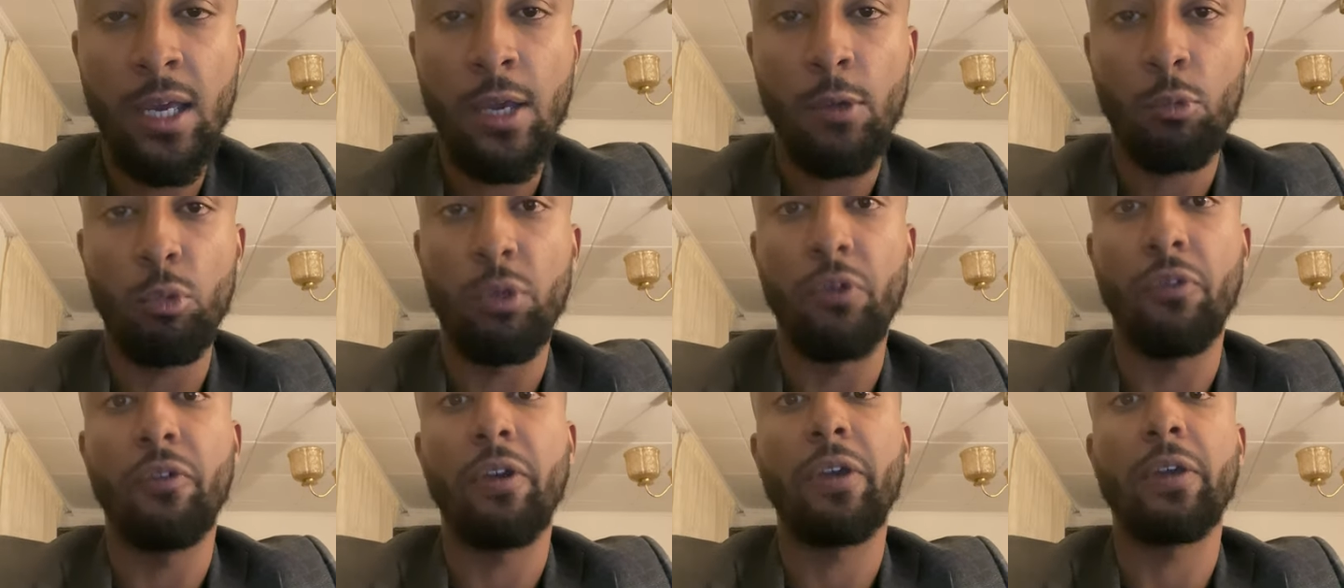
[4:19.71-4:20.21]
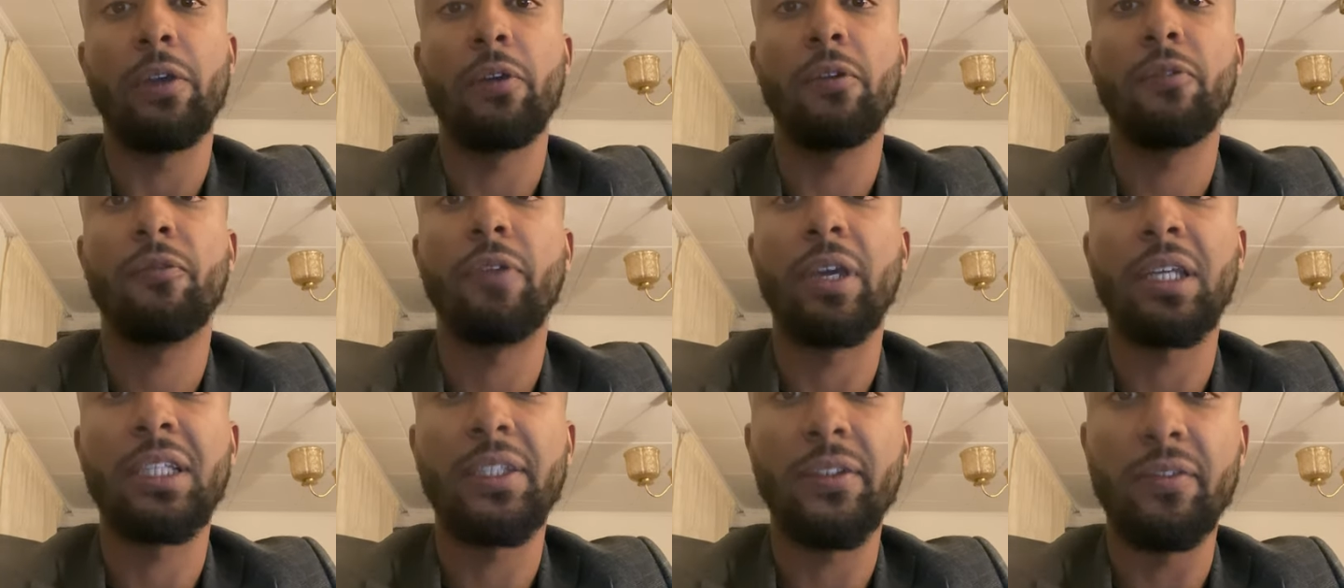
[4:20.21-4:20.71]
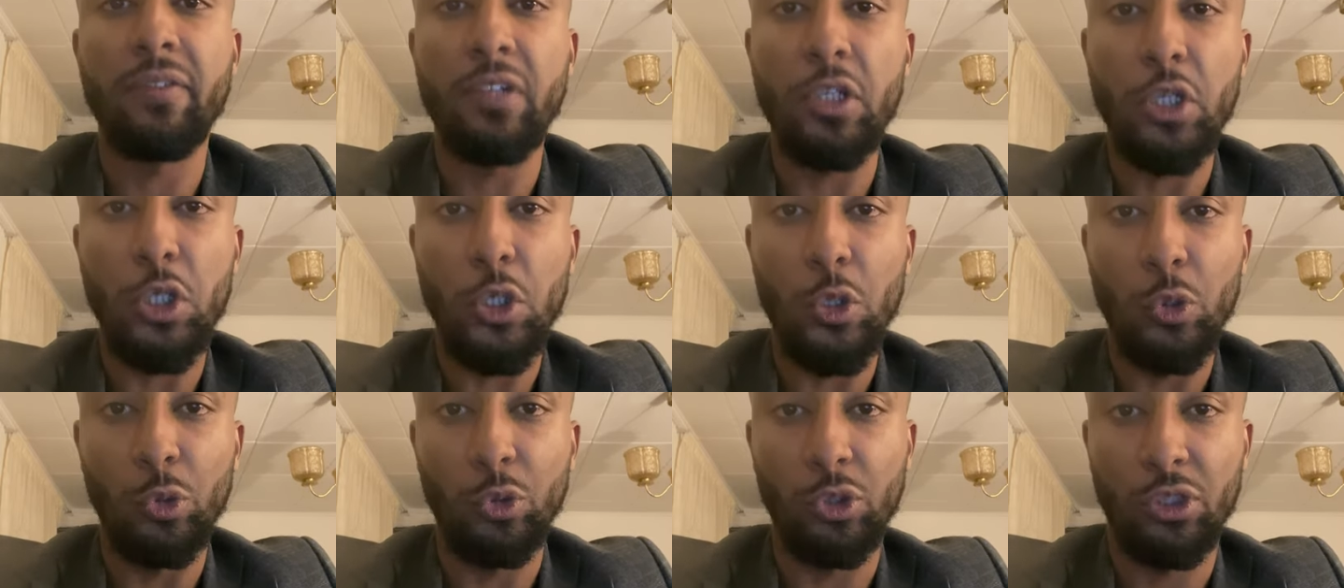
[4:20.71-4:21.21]
We've effectively
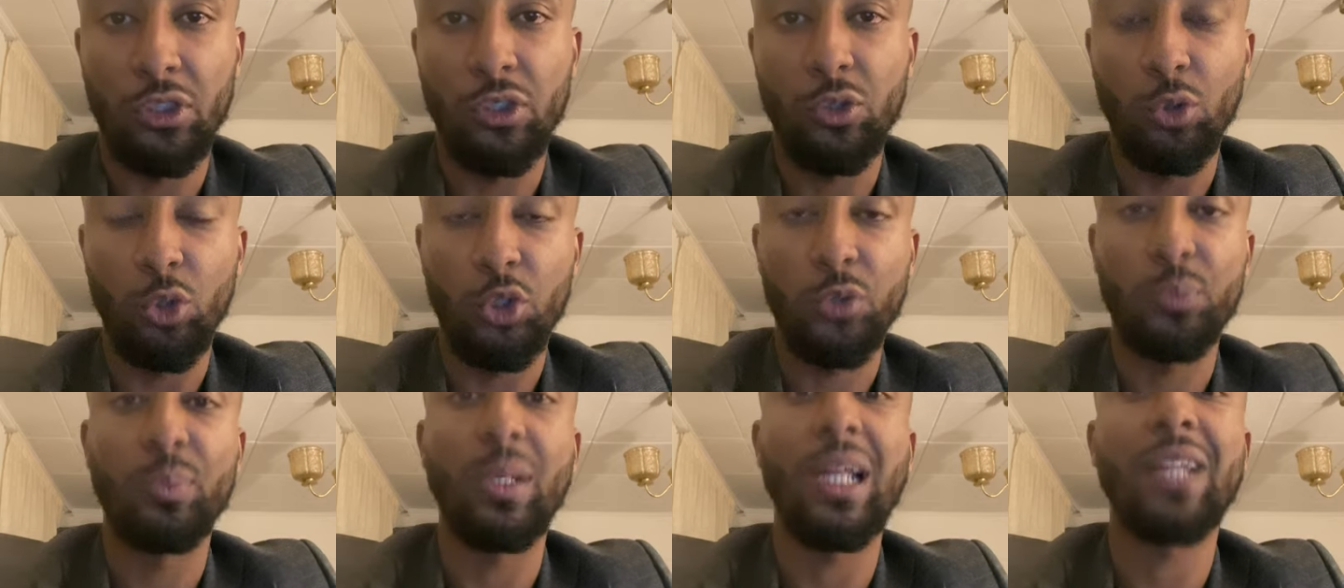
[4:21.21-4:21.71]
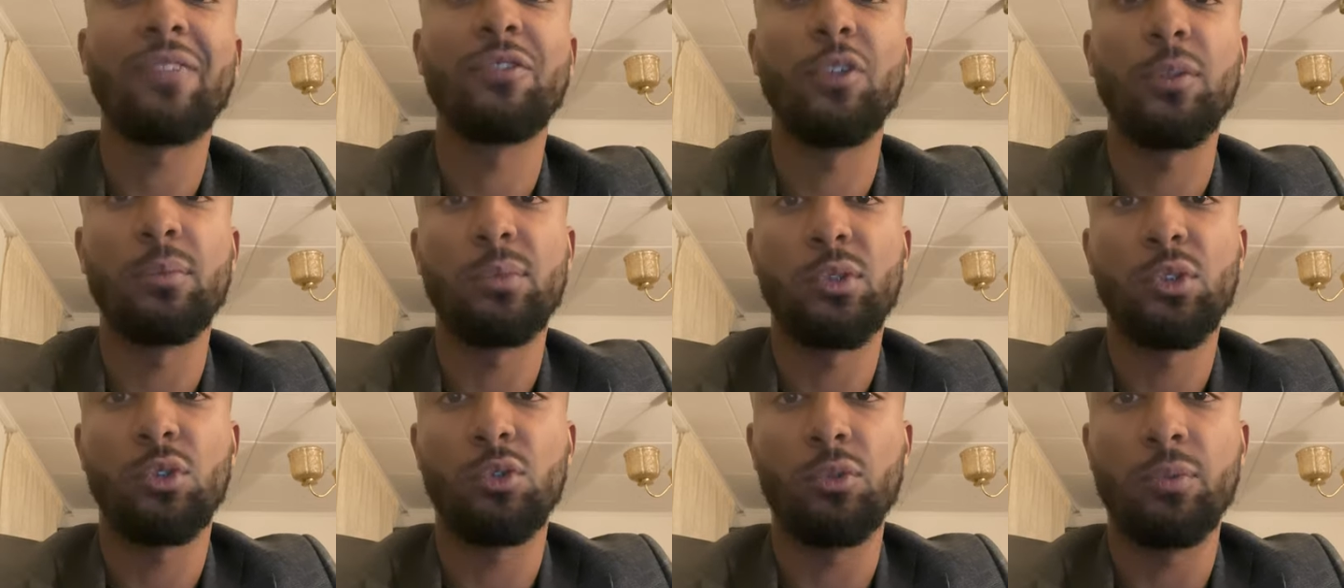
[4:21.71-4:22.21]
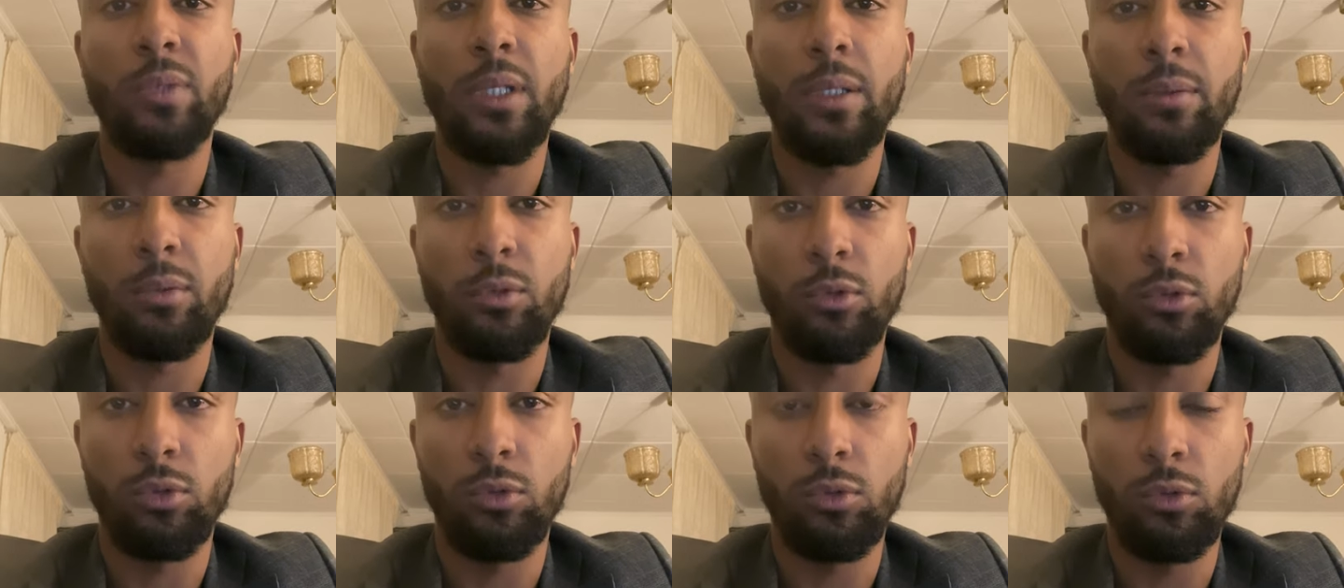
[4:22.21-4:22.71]
used those platforms to be
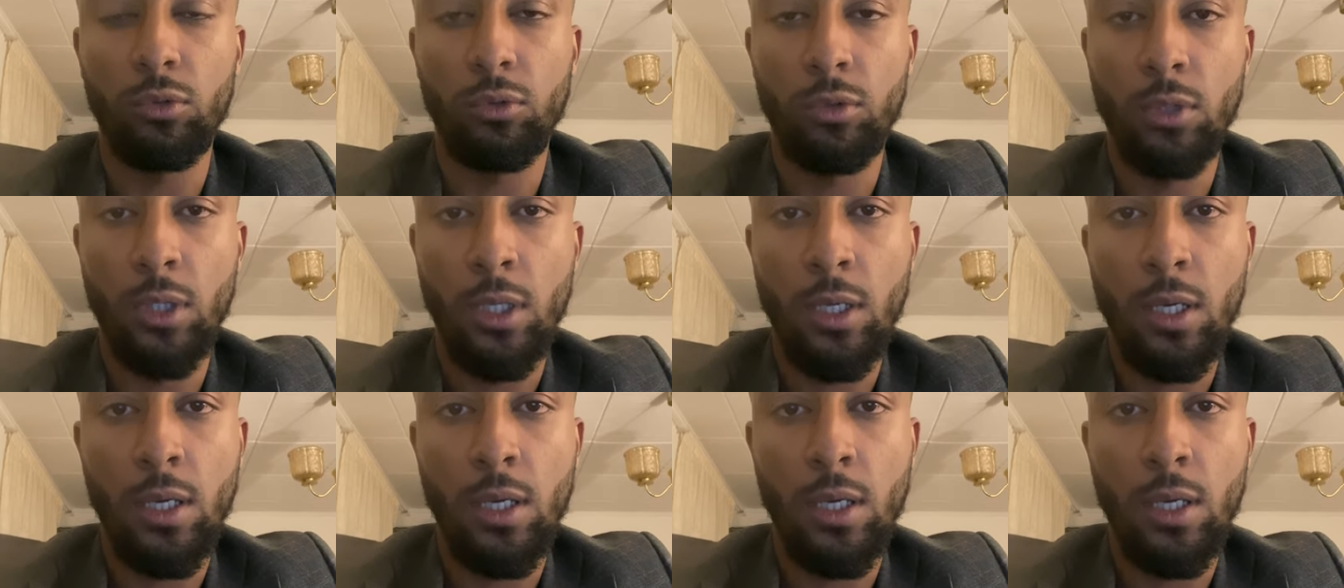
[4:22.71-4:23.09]
able to